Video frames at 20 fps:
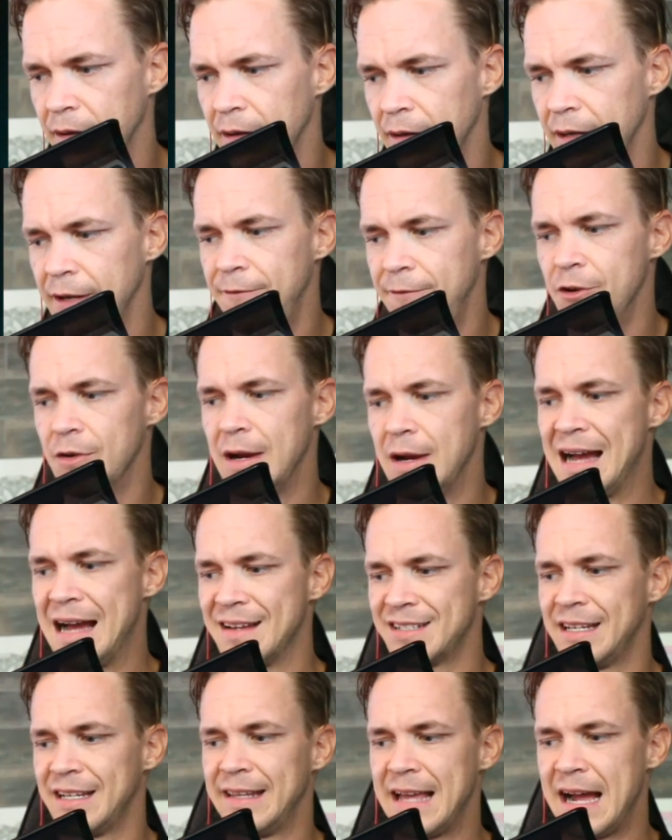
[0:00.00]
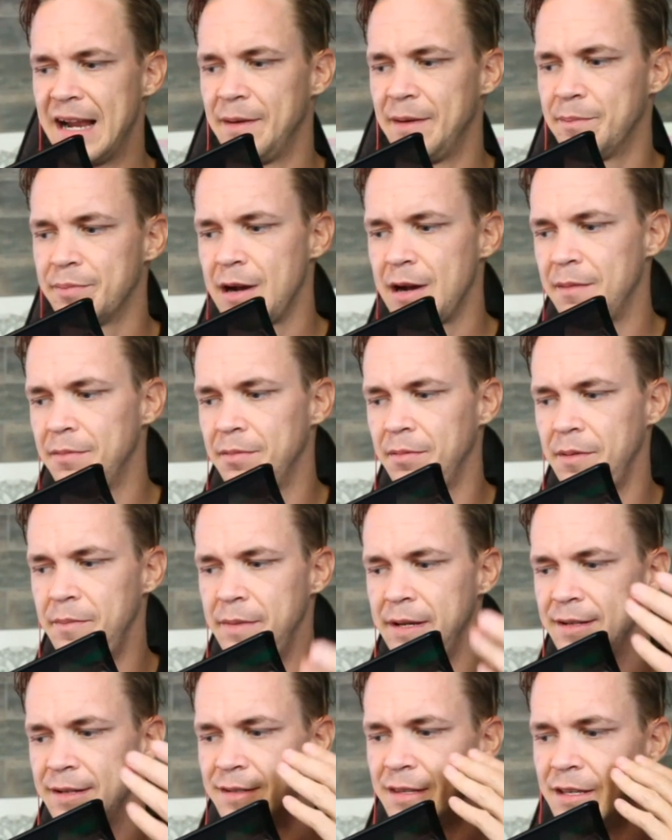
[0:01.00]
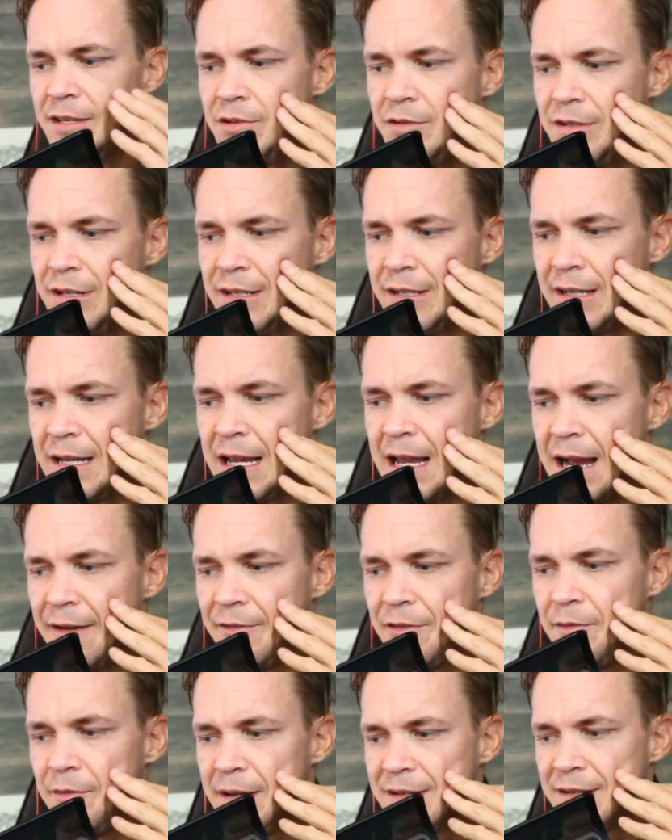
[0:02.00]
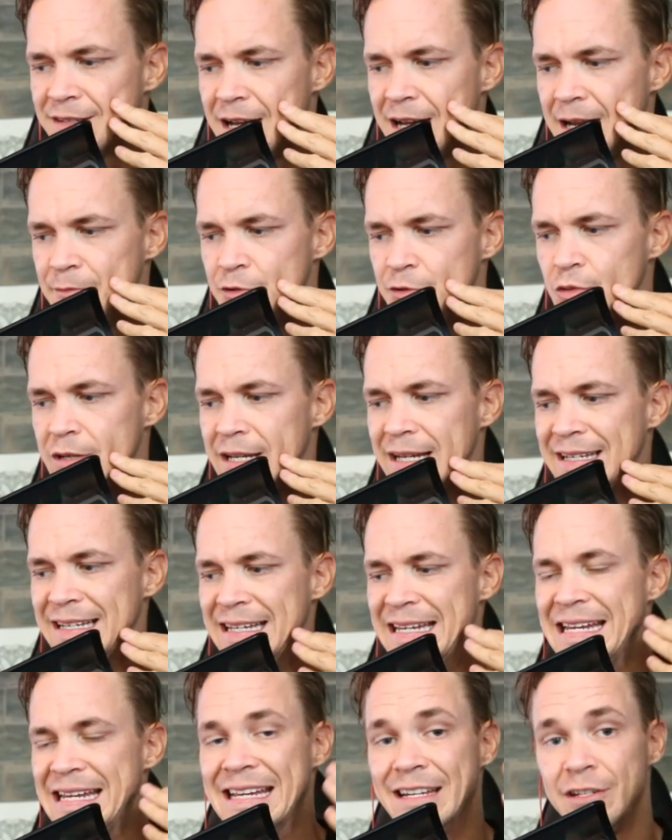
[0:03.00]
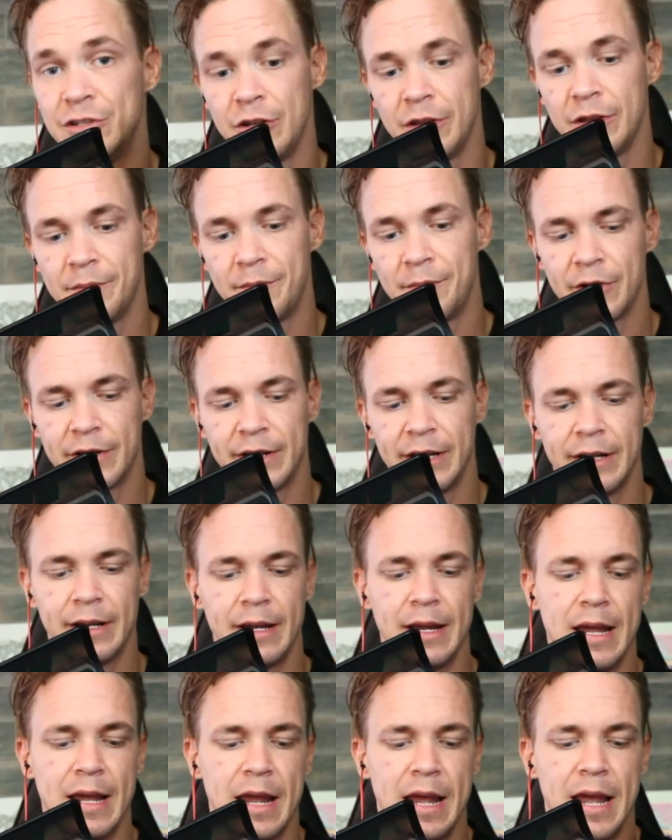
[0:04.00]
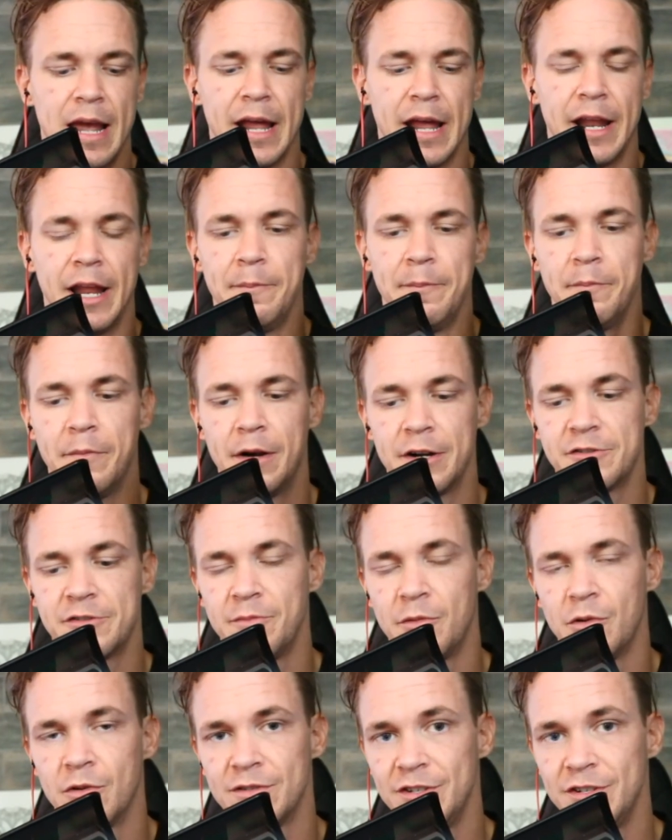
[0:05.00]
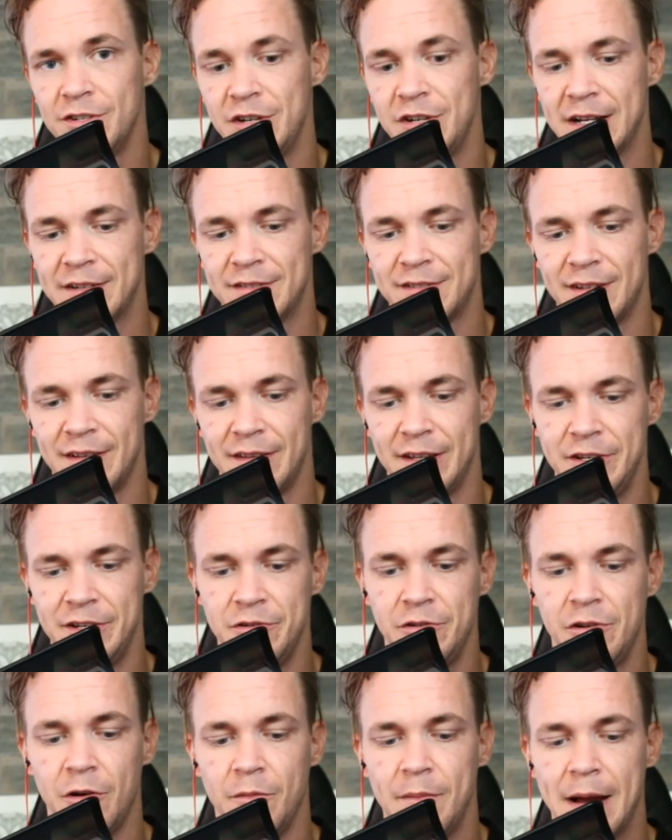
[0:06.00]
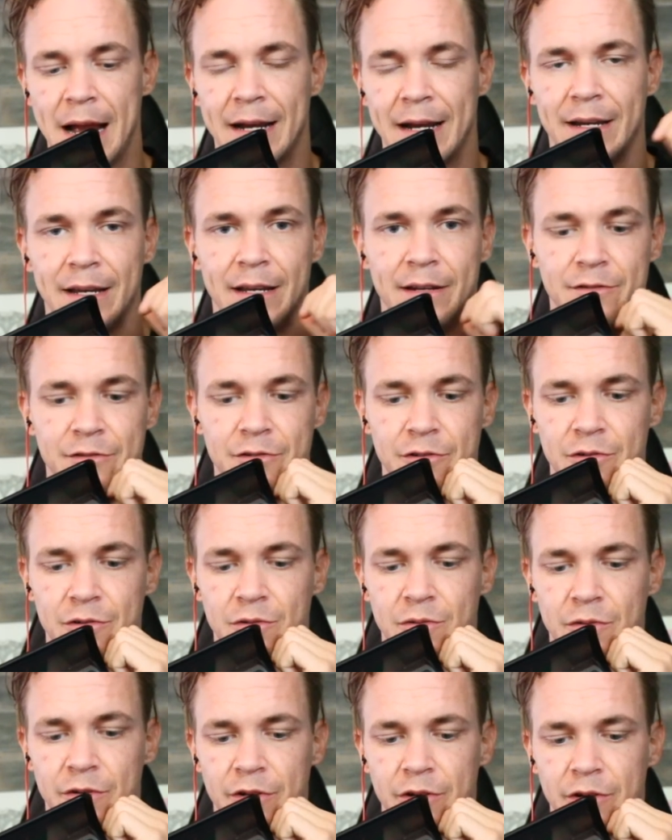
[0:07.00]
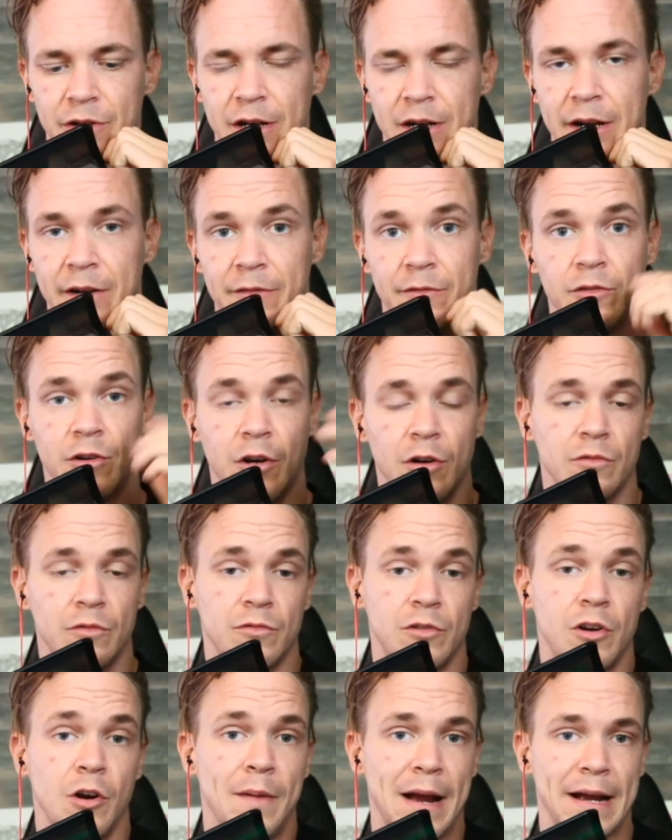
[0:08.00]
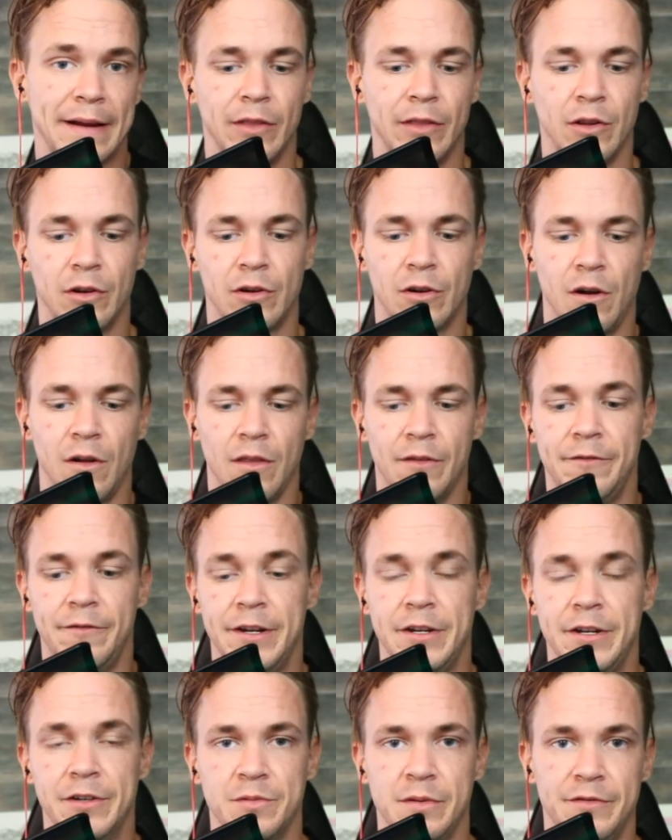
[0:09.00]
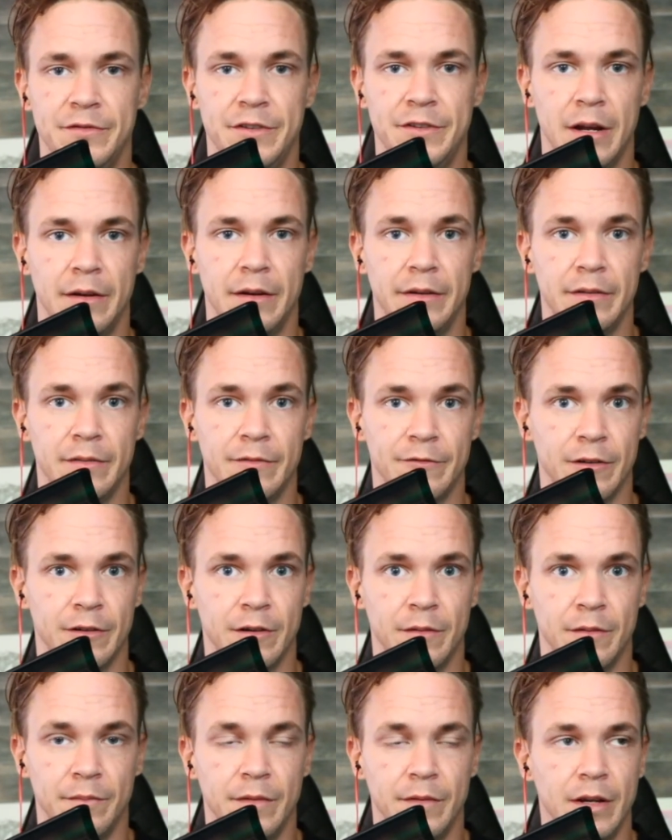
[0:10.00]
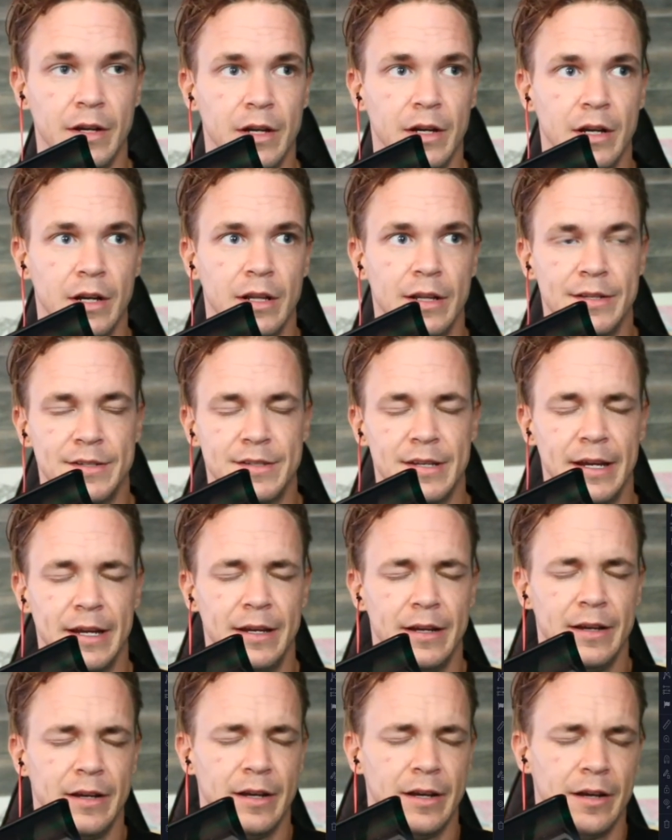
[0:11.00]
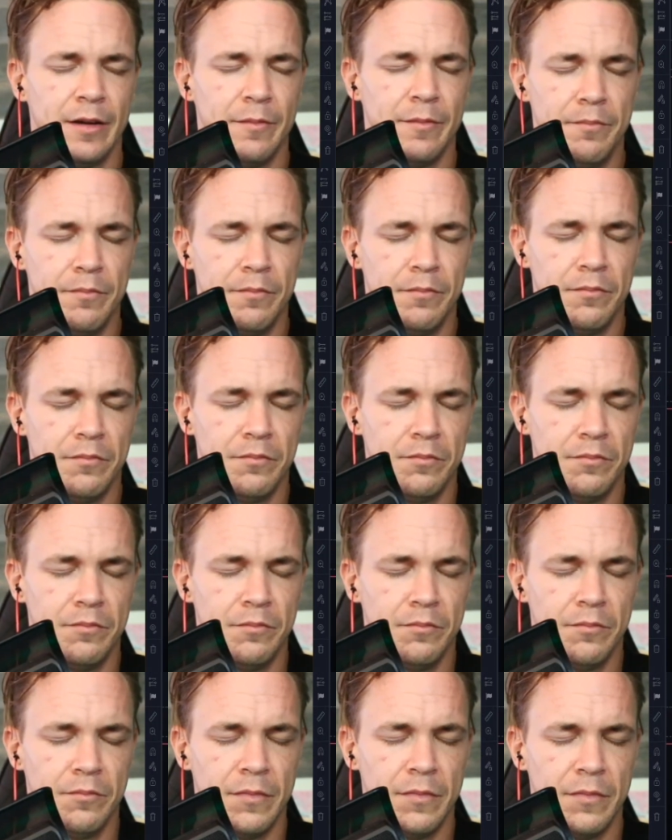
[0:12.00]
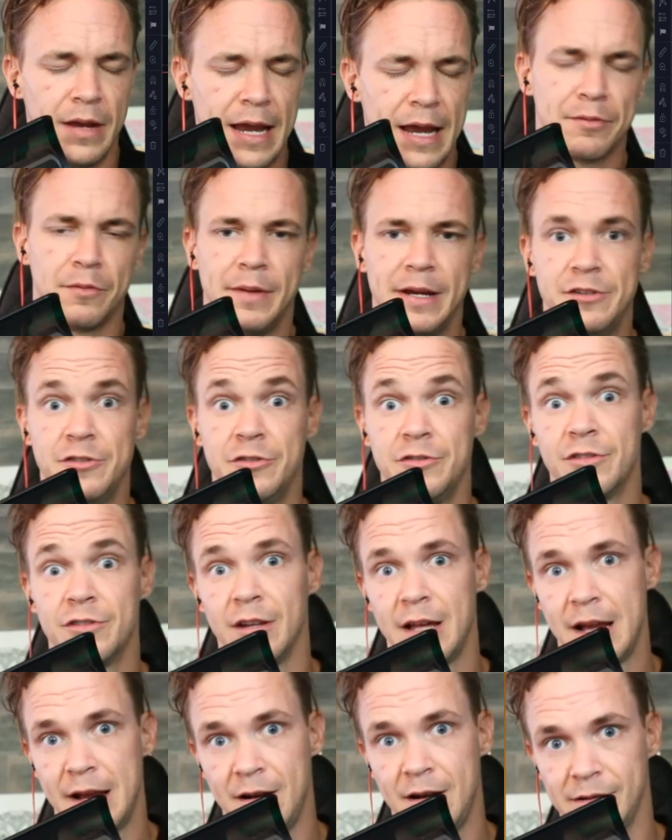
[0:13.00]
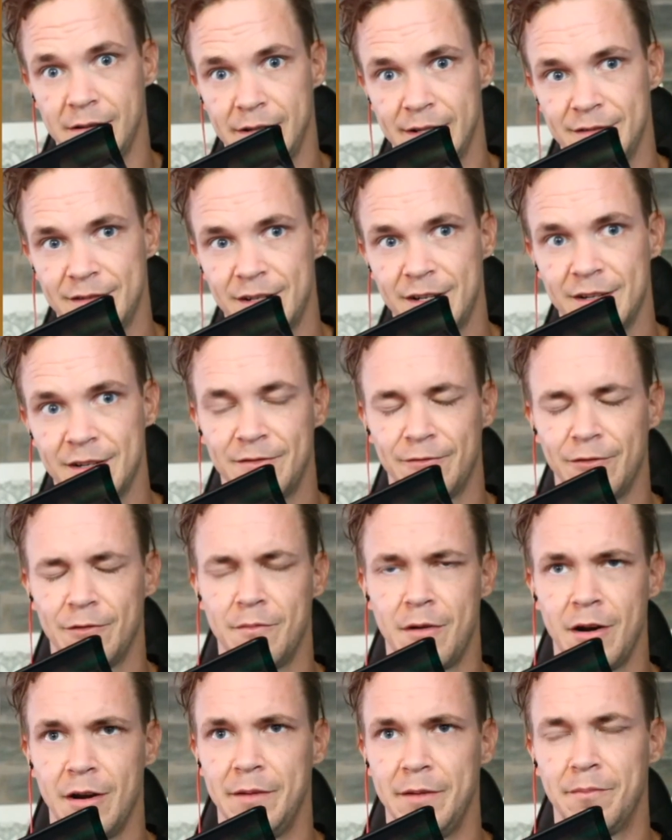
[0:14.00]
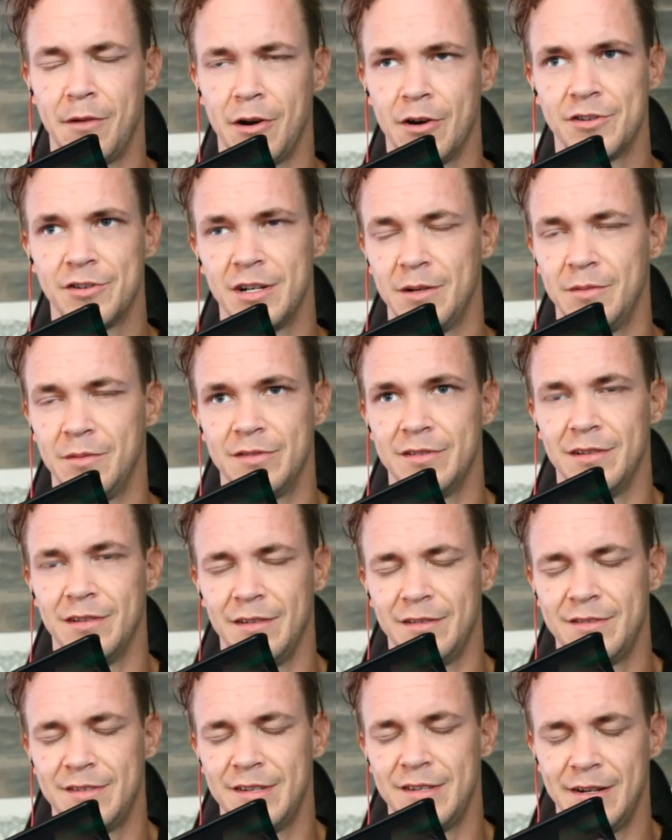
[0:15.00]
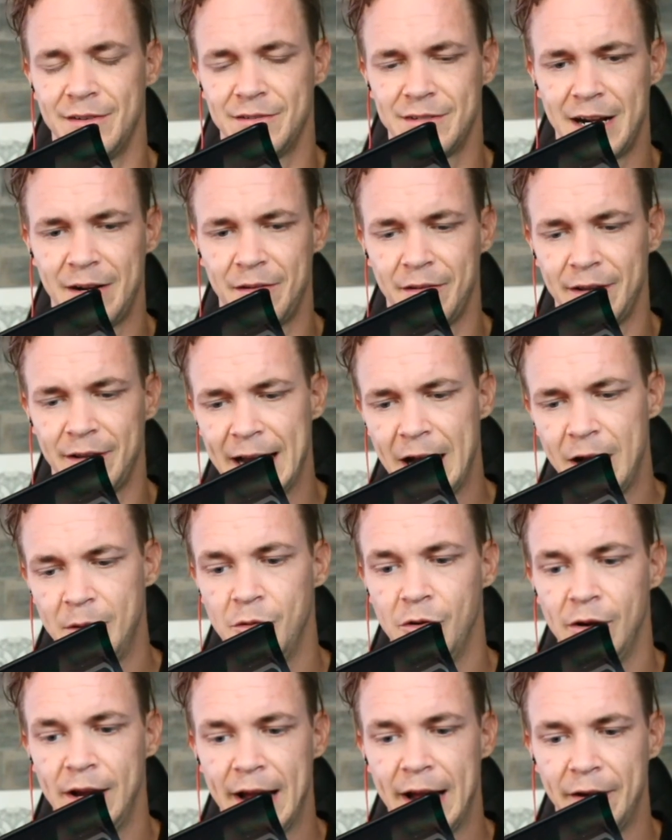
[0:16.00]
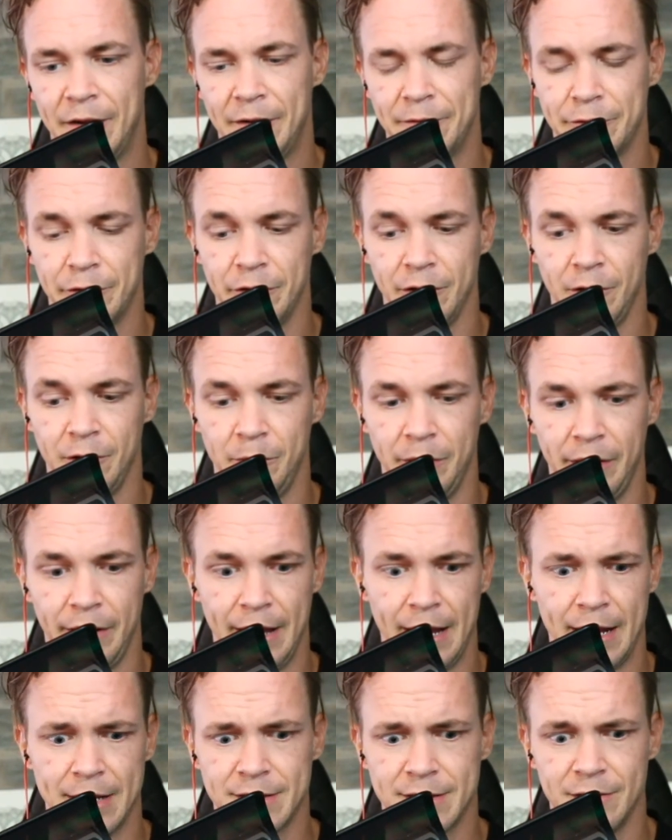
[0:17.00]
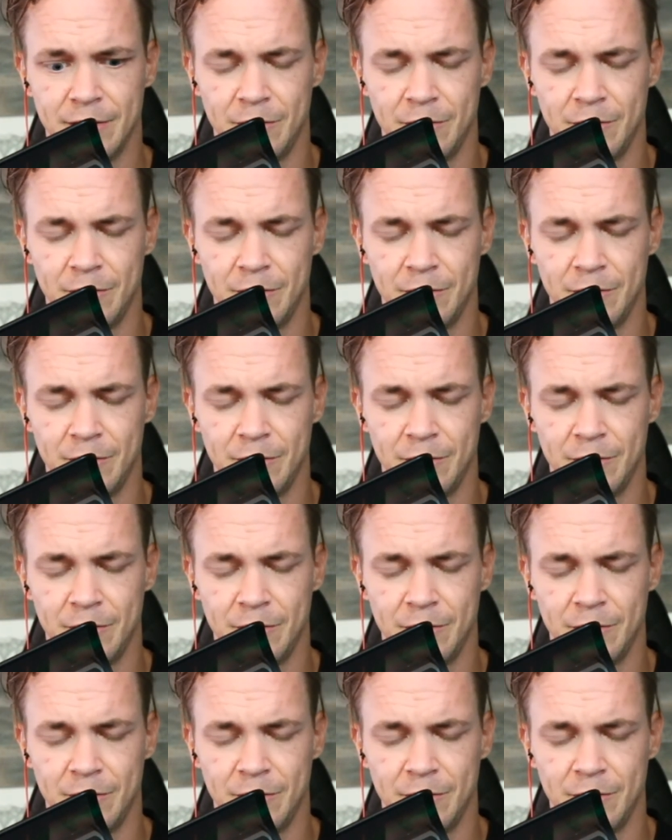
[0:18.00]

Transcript: If you're asking that, it probably means that you didn't have the best time to get into the market. And I much more suggest that you go back and go back and look at all the videos we've done from, let's say, April, May, June, July, August, because in March I was sitting outside of the cowboy hat on for a little bit of that, so we